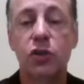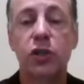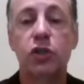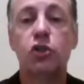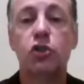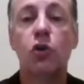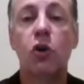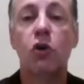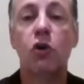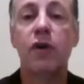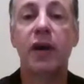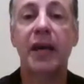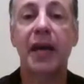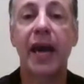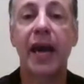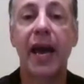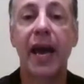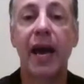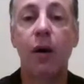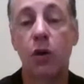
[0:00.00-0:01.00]
drove a
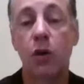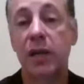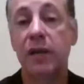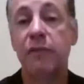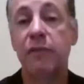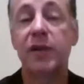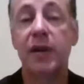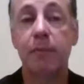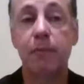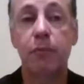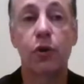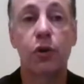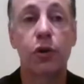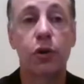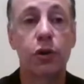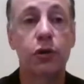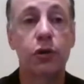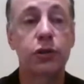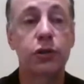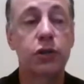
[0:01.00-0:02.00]
cab, and he flipped
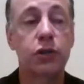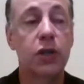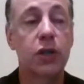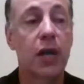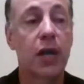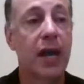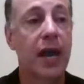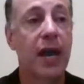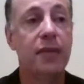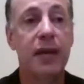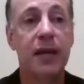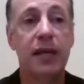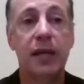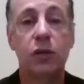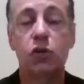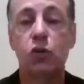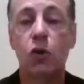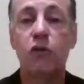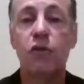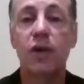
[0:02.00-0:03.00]
burgers, and then he
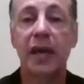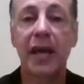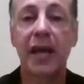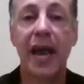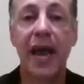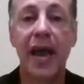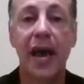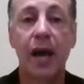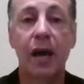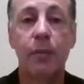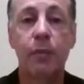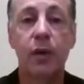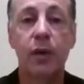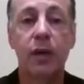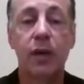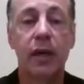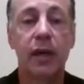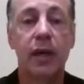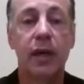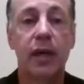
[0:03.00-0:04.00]
drove a cab
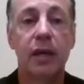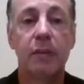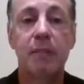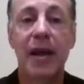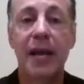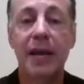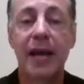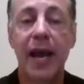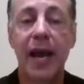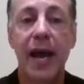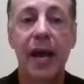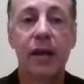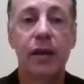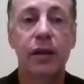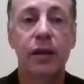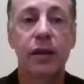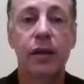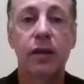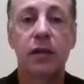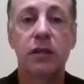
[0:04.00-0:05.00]
in
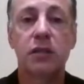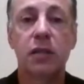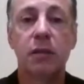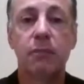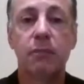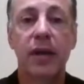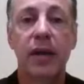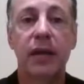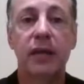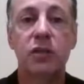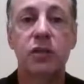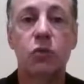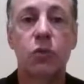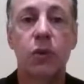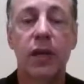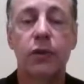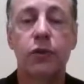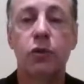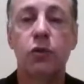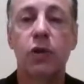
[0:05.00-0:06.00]
Manhattan to pay his way
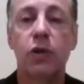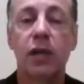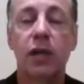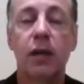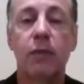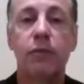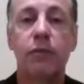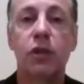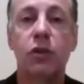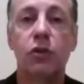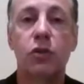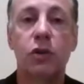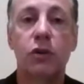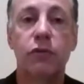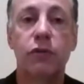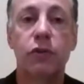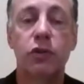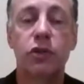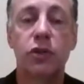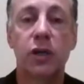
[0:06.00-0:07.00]
through Columbia
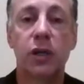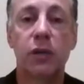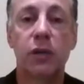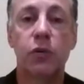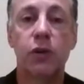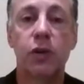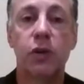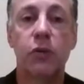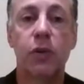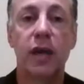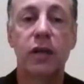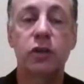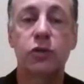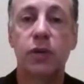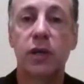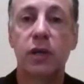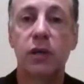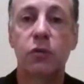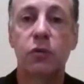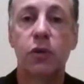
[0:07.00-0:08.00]
University, where he
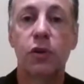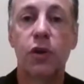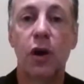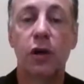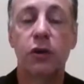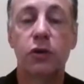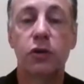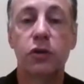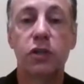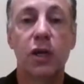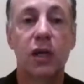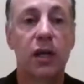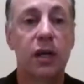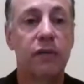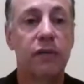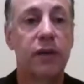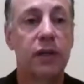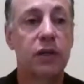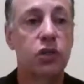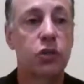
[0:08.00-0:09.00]
graduated with honors,
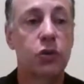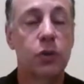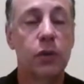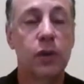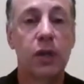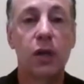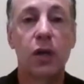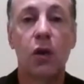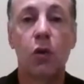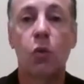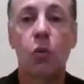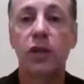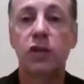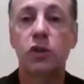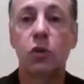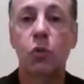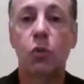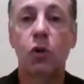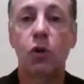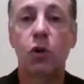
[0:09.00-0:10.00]
eventually went to
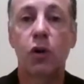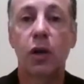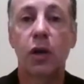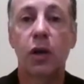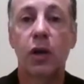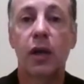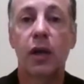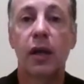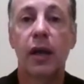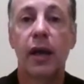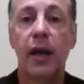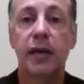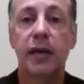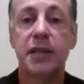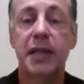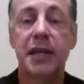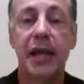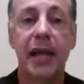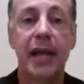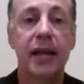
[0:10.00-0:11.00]
work as
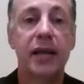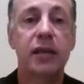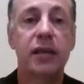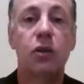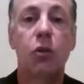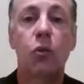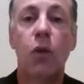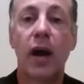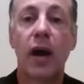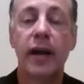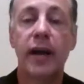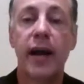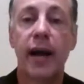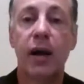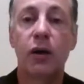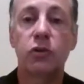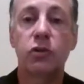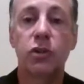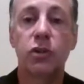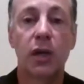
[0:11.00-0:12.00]
an aide in the White
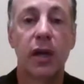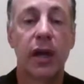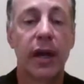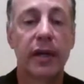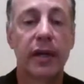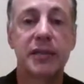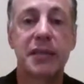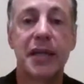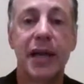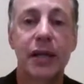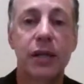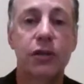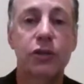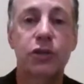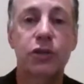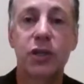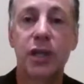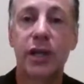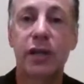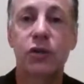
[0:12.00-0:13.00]
House, and 10 years
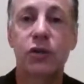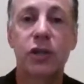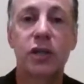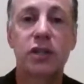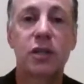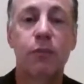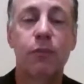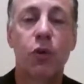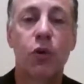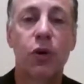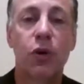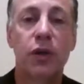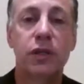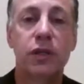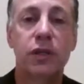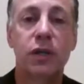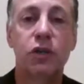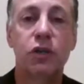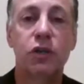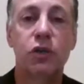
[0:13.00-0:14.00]
later, he's
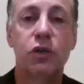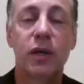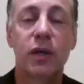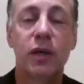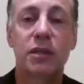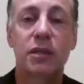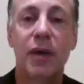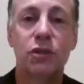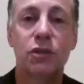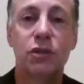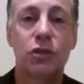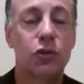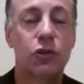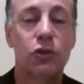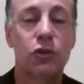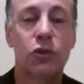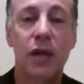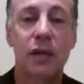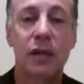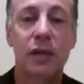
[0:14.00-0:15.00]
appointed U.S. ambassador to the
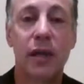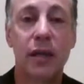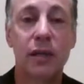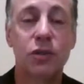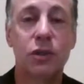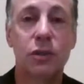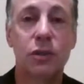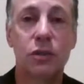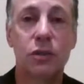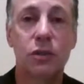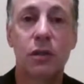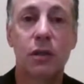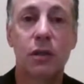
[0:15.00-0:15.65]
United Nations.